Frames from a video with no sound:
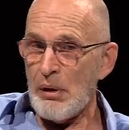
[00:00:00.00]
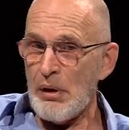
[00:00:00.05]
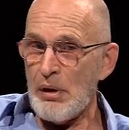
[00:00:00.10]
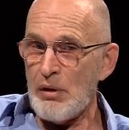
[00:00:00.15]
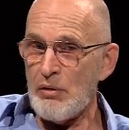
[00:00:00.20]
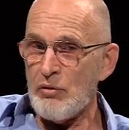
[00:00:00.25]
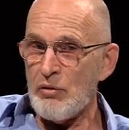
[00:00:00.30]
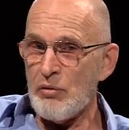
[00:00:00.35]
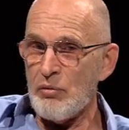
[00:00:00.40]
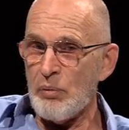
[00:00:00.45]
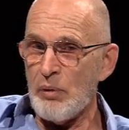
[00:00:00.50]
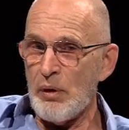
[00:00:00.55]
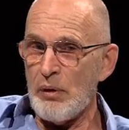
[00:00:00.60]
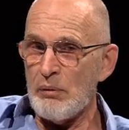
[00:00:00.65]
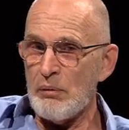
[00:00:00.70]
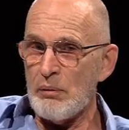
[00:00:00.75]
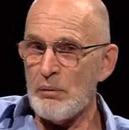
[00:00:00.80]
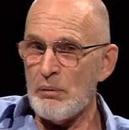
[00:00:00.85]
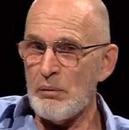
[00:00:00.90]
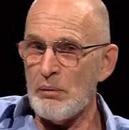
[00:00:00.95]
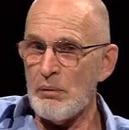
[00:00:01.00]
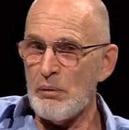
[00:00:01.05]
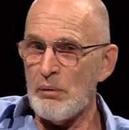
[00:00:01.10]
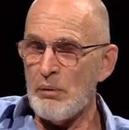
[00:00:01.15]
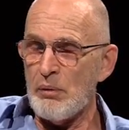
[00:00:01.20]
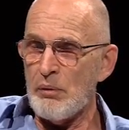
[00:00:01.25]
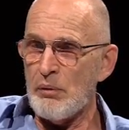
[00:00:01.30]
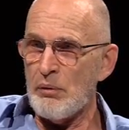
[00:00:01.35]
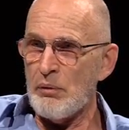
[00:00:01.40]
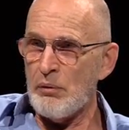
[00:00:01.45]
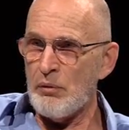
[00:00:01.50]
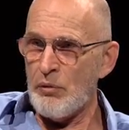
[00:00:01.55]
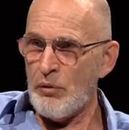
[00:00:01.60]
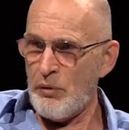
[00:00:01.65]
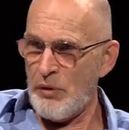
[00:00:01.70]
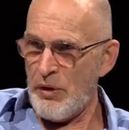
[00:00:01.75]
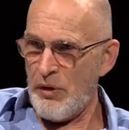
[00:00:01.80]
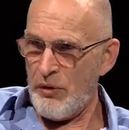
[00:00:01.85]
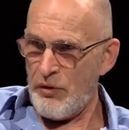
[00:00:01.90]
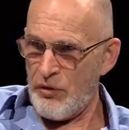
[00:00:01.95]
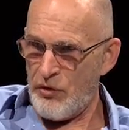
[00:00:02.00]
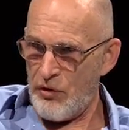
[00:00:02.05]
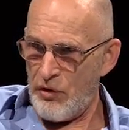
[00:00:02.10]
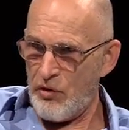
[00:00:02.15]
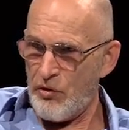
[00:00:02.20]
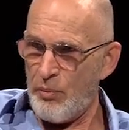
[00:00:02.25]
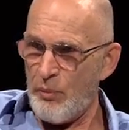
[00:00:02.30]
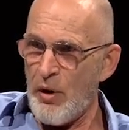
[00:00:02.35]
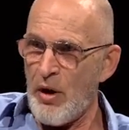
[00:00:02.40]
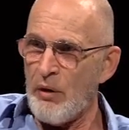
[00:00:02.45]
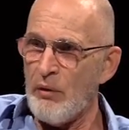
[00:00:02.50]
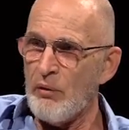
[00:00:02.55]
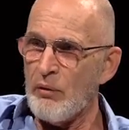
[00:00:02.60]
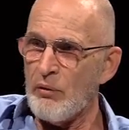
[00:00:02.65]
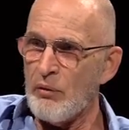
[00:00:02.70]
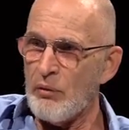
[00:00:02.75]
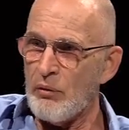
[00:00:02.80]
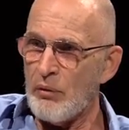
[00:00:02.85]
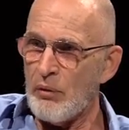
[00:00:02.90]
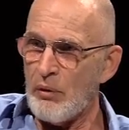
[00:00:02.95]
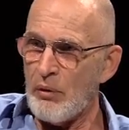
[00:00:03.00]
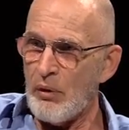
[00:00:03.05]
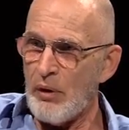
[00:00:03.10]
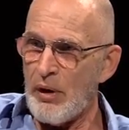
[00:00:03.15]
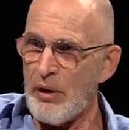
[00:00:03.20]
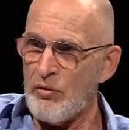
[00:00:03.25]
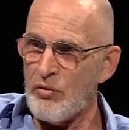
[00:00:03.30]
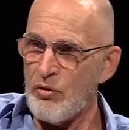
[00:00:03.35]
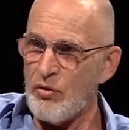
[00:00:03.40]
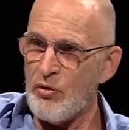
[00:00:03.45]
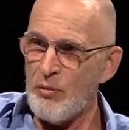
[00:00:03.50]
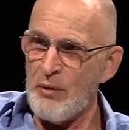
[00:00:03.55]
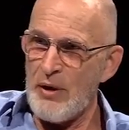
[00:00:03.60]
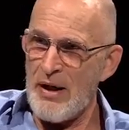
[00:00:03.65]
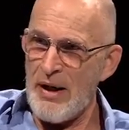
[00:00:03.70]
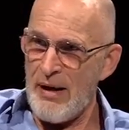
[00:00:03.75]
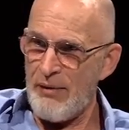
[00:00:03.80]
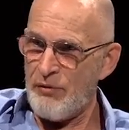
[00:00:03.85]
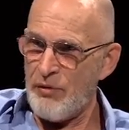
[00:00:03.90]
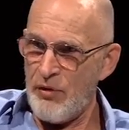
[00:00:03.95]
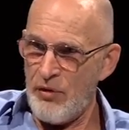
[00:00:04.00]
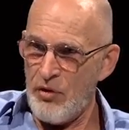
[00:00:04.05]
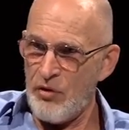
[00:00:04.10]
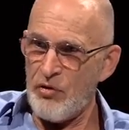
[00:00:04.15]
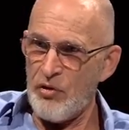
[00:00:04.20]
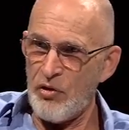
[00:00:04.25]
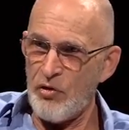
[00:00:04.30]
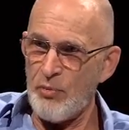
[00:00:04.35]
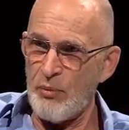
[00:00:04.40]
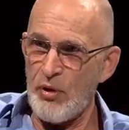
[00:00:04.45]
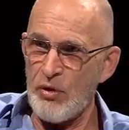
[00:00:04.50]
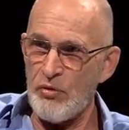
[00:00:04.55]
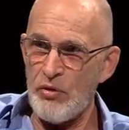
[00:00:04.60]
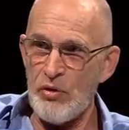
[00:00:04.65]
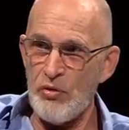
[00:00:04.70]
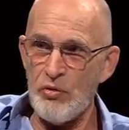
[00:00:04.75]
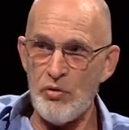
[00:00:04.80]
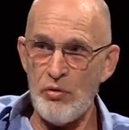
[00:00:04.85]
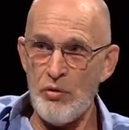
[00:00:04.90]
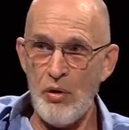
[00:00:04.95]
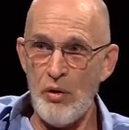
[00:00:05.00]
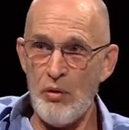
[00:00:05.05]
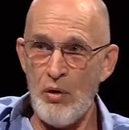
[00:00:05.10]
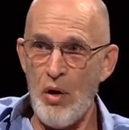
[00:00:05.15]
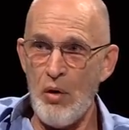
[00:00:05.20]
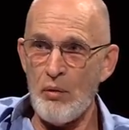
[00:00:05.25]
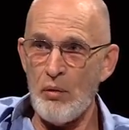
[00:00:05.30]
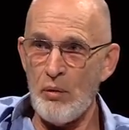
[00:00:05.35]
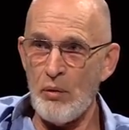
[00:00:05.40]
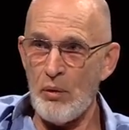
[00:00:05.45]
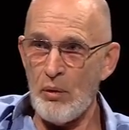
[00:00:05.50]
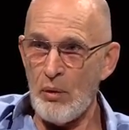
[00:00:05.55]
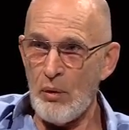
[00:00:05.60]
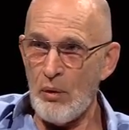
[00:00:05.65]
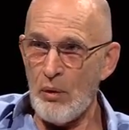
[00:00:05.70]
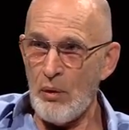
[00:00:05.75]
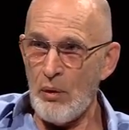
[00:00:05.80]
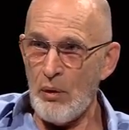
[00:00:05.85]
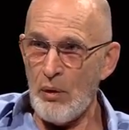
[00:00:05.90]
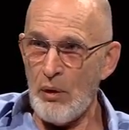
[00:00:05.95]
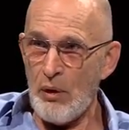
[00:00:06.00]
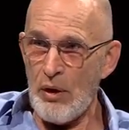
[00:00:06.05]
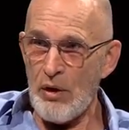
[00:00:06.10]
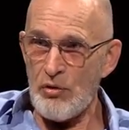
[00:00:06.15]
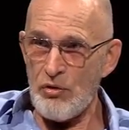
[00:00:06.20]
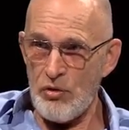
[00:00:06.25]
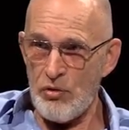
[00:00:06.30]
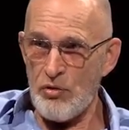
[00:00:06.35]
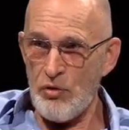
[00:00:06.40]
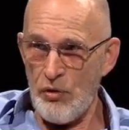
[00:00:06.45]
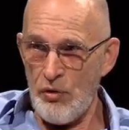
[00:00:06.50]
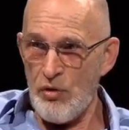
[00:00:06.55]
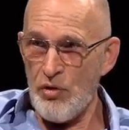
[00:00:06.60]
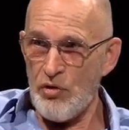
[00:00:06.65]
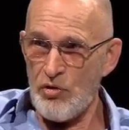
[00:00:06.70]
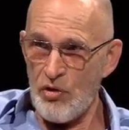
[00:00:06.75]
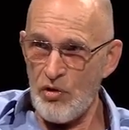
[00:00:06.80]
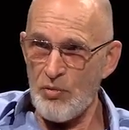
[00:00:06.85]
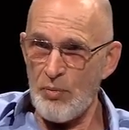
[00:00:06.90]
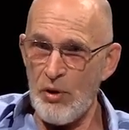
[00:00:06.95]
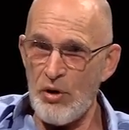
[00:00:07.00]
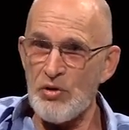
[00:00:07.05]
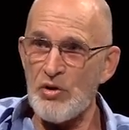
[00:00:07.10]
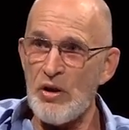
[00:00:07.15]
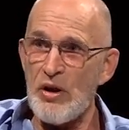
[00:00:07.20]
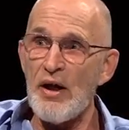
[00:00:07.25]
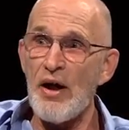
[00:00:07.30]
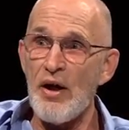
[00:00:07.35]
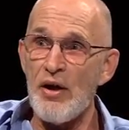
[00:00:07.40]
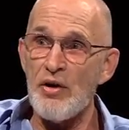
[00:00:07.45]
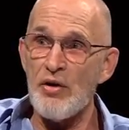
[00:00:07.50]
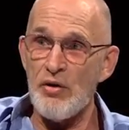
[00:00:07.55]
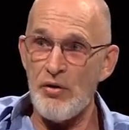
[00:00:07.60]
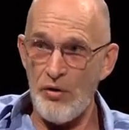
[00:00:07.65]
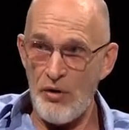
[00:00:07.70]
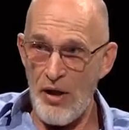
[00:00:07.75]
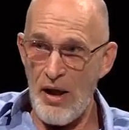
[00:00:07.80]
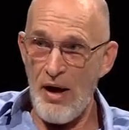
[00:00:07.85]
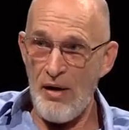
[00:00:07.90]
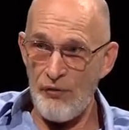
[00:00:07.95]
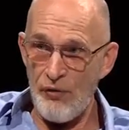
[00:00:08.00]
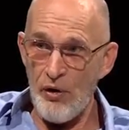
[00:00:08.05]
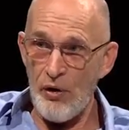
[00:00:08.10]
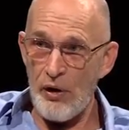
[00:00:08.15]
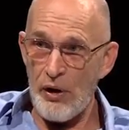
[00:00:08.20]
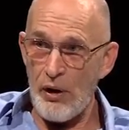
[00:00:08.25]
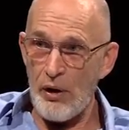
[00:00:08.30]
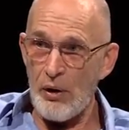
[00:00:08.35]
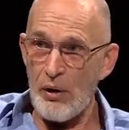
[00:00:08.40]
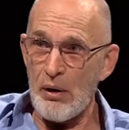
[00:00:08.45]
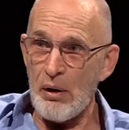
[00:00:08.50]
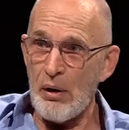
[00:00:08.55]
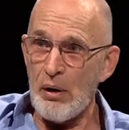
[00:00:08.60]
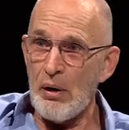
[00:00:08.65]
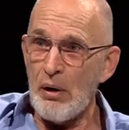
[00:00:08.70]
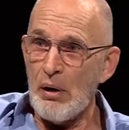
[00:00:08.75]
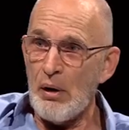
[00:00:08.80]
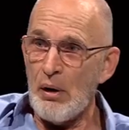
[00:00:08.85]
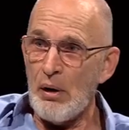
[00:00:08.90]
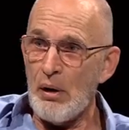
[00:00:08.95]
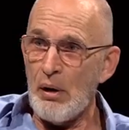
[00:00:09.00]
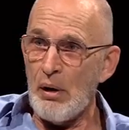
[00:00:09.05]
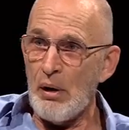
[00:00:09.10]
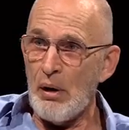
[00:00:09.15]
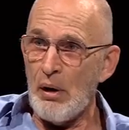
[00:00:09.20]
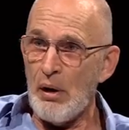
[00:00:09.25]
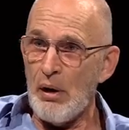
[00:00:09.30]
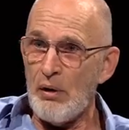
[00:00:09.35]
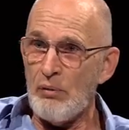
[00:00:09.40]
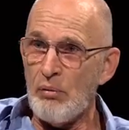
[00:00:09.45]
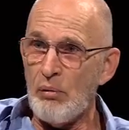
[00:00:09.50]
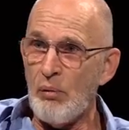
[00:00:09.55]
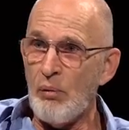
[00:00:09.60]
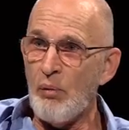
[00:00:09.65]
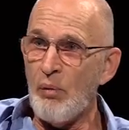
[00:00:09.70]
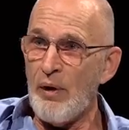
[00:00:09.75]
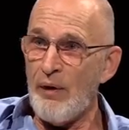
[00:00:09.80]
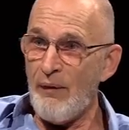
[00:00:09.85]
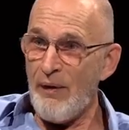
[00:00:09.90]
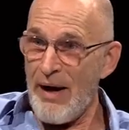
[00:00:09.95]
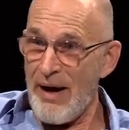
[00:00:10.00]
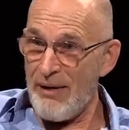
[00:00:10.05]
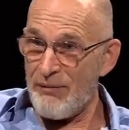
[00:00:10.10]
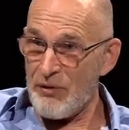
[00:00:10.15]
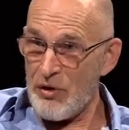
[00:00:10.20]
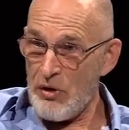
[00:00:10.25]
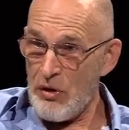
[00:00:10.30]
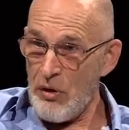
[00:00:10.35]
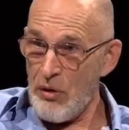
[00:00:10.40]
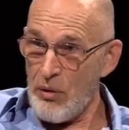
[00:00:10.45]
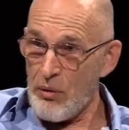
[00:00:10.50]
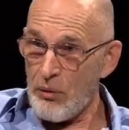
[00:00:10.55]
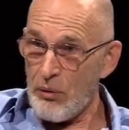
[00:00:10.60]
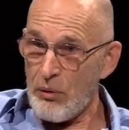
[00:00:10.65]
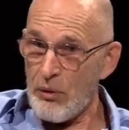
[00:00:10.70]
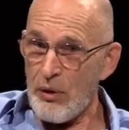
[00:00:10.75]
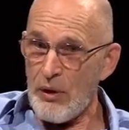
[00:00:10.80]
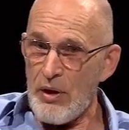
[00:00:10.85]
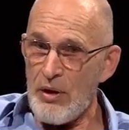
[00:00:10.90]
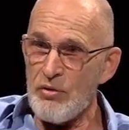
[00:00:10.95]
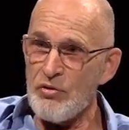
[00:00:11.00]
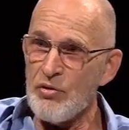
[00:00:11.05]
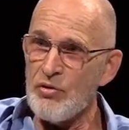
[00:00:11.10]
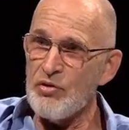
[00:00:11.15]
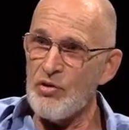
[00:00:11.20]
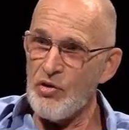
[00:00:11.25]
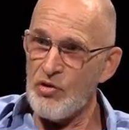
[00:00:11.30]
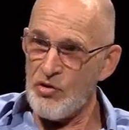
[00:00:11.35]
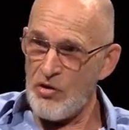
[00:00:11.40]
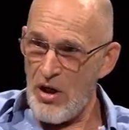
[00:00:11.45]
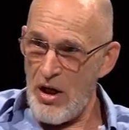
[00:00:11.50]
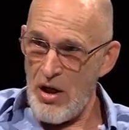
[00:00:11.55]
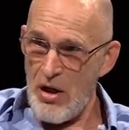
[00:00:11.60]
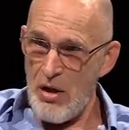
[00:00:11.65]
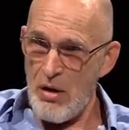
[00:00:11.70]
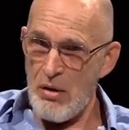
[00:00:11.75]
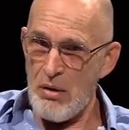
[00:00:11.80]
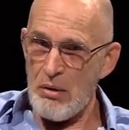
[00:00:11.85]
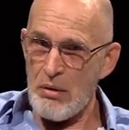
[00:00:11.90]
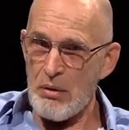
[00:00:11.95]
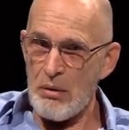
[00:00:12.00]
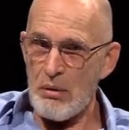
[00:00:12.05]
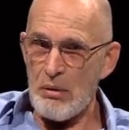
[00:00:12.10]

He says, "Well, do another 6 months." I says, "You mean after this 6 months?" He says, "No, no." He says, "Do this 6 months, you get out a year and a half early." I says, "What do I have to do?" He says, "Just stay here."